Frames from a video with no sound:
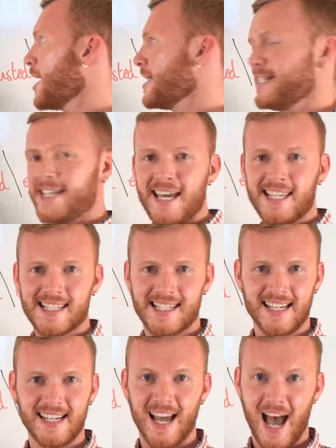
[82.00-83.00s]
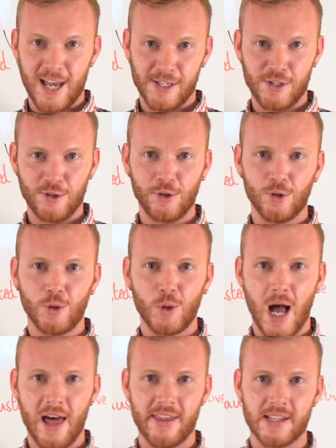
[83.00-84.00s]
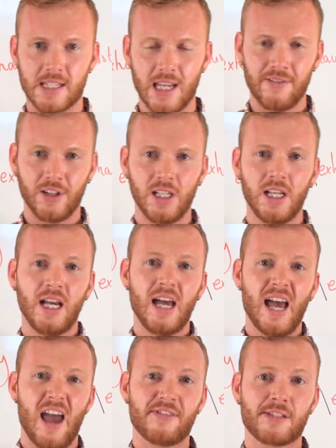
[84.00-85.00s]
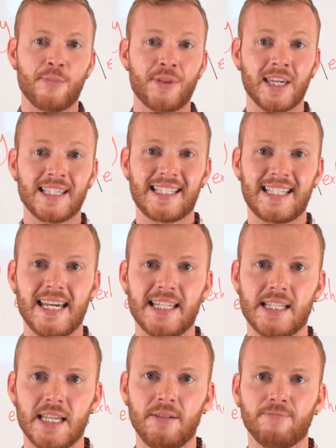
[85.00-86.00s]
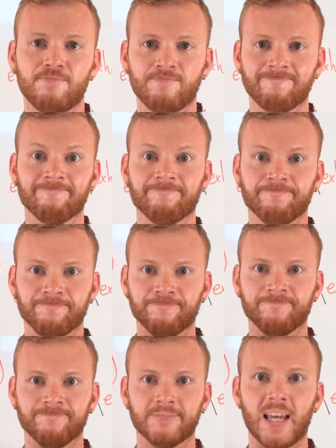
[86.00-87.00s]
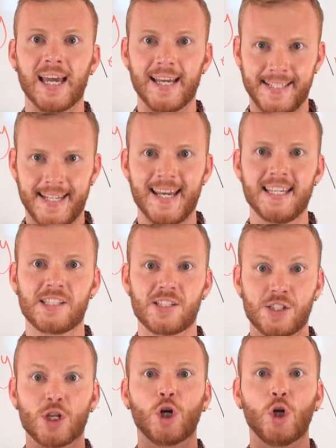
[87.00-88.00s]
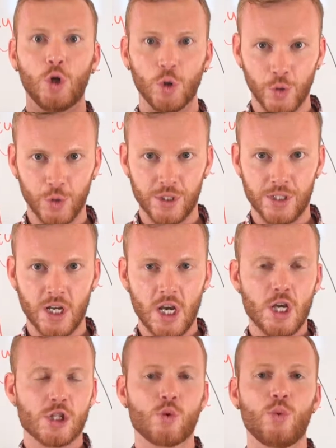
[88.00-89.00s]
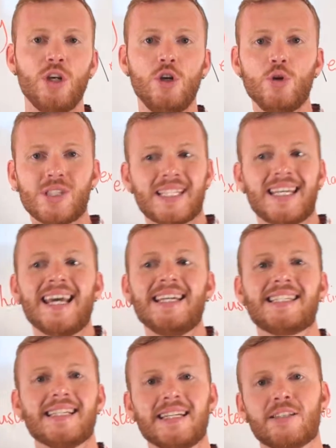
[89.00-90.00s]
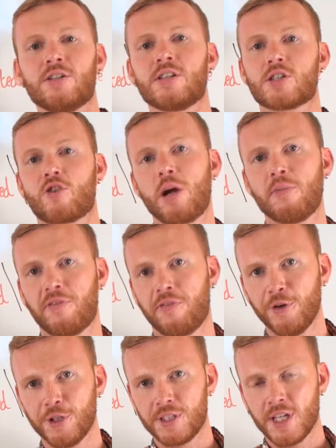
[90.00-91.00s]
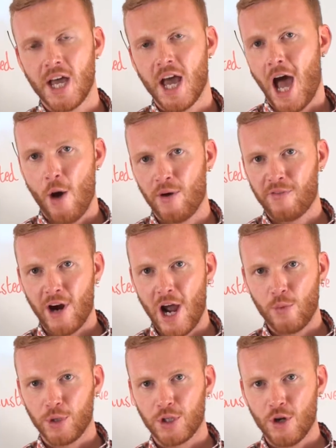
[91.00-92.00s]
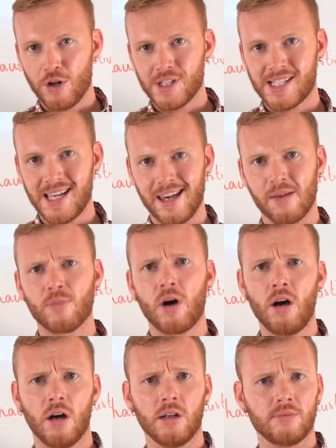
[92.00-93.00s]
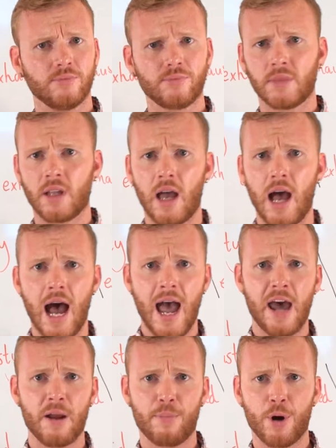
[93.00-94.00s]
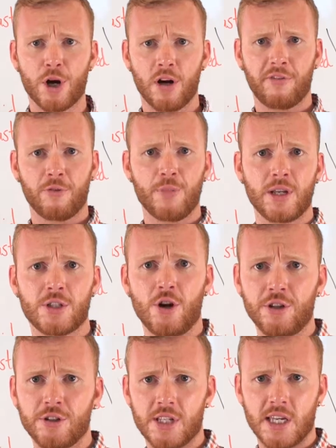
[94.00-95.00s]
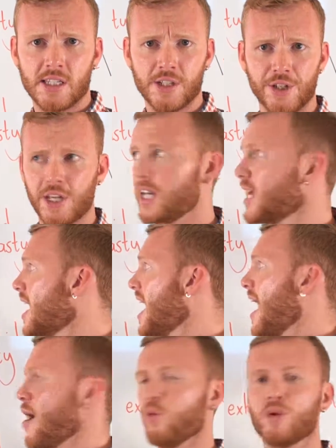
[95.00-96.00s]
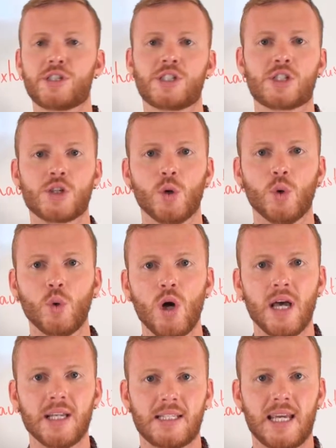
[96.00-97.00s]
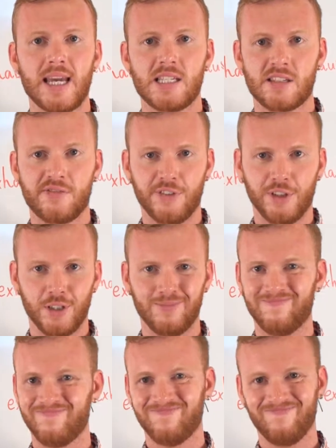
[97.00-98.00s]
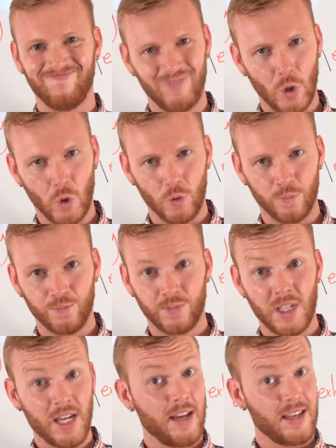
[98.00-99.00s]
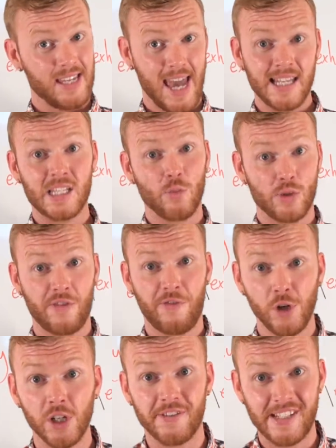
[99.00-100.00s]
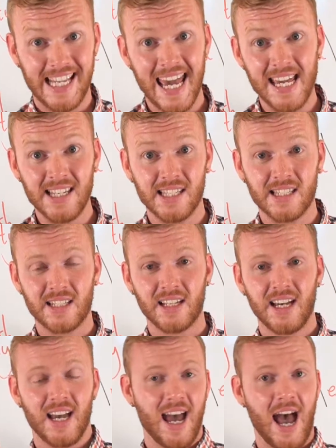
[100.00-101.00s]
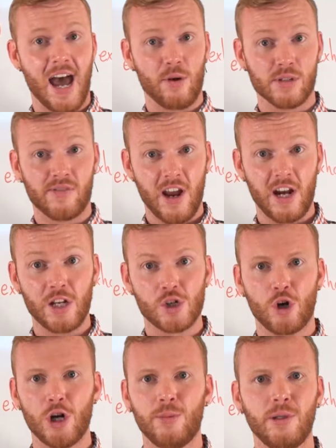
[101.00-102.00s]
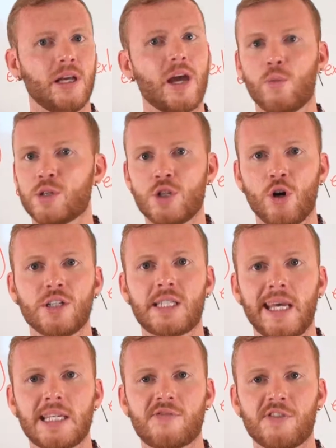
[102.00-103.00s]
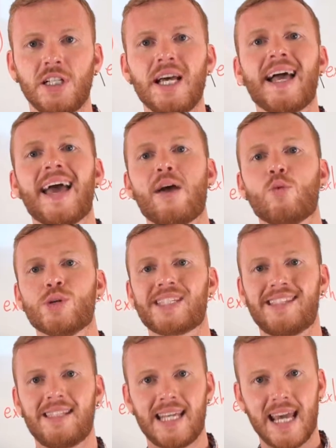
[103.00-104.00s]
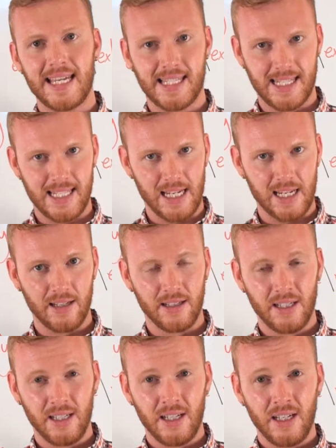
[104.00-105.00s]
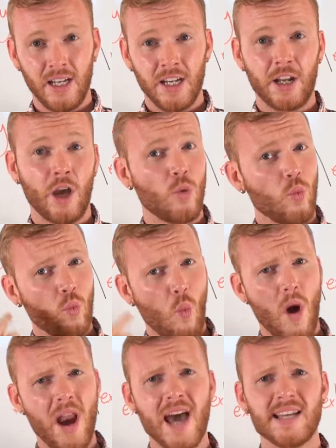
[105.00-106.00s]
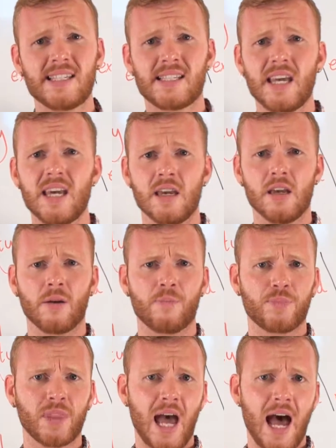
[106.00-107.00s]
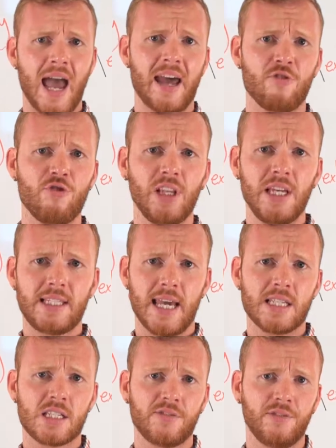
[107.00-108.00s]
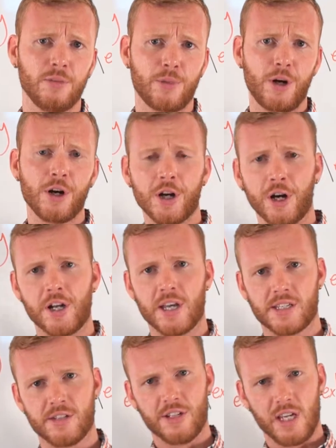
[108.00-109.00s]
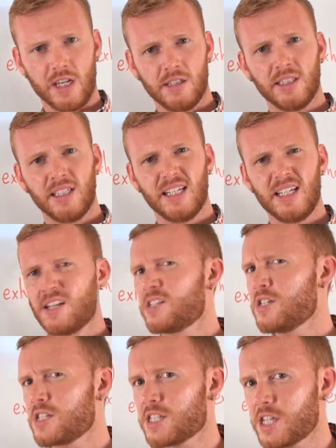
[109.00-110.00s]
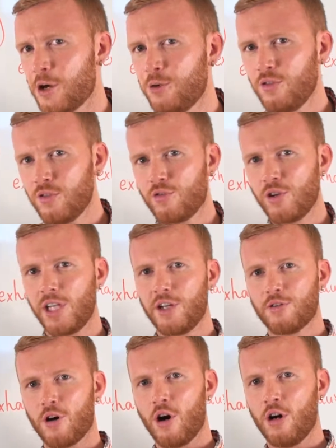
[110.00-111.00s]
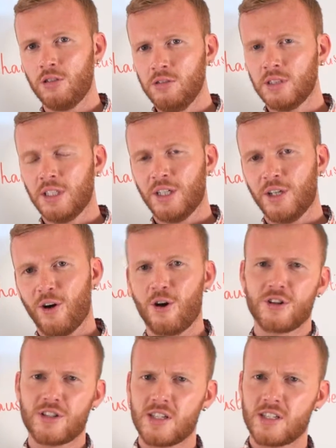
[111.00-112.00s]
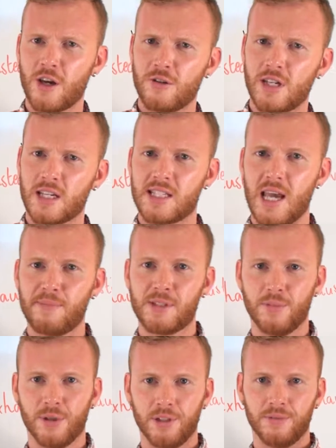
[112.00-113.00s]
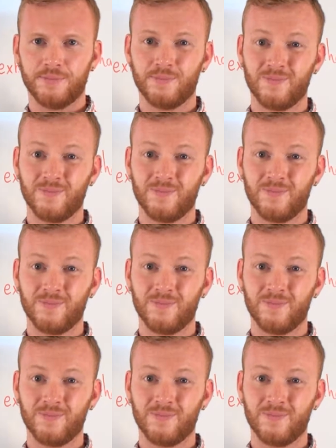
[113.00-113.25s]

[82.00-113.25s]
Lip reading: Tasty, as you know at this level, if something is tasty, it tastes good. So we use tasty to describe food. However, I would not say, oh, I had a burger from McDonald's yesterday, it was so tasteful. No. Yes, it was full of taste, and it was very enjoyable. It was not tasteful, it was tasty. Now, when I say I had a really tasteful burger yesterday, does it sound really wrong, or does it sound acceptable?